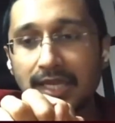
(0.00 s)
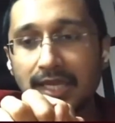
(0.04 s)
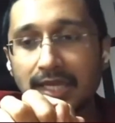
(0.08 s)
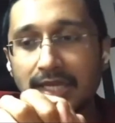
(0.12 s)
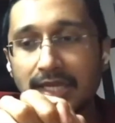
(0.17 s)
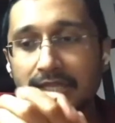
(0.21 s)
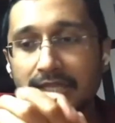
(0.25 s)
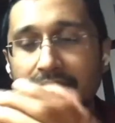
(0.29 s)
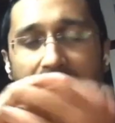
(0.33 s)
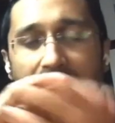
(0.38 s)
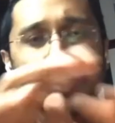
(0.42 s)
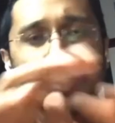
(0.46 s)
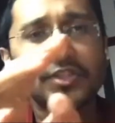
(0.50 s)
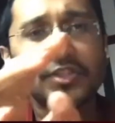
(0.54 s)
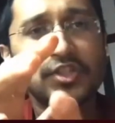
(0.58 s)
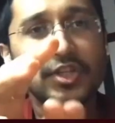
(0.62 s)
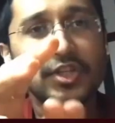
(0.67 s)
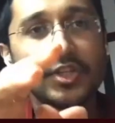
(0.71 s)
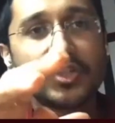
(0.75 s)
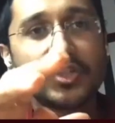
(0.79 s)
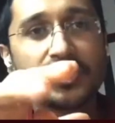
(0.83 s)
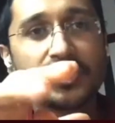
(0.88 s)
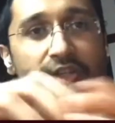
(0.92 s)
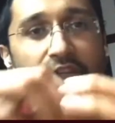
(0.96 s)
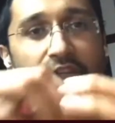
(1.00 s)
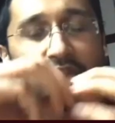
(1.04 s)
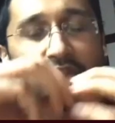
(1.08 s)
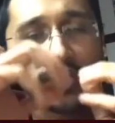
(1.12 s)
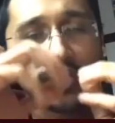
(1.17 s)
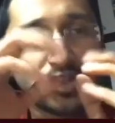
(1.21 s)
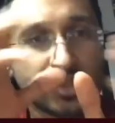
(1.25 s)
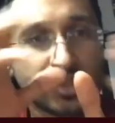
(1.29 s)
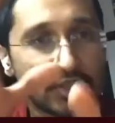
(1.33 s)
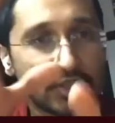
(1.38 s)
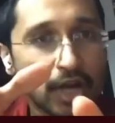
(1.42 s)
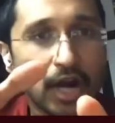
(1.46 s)
that's just the
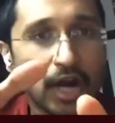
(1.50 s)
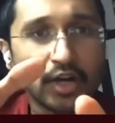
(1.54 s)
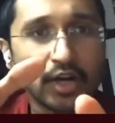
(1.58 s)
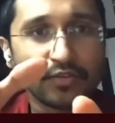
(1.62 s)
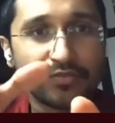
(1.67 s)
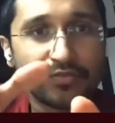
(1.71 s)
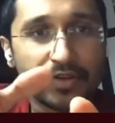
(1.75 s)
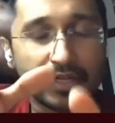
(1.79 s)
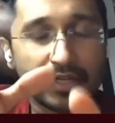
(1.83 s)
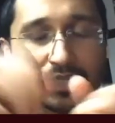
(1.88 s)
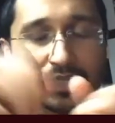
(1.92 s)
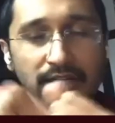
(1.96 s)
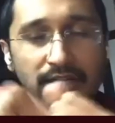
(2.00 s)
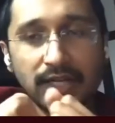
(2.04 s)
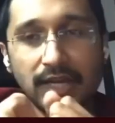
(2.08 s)
start of it.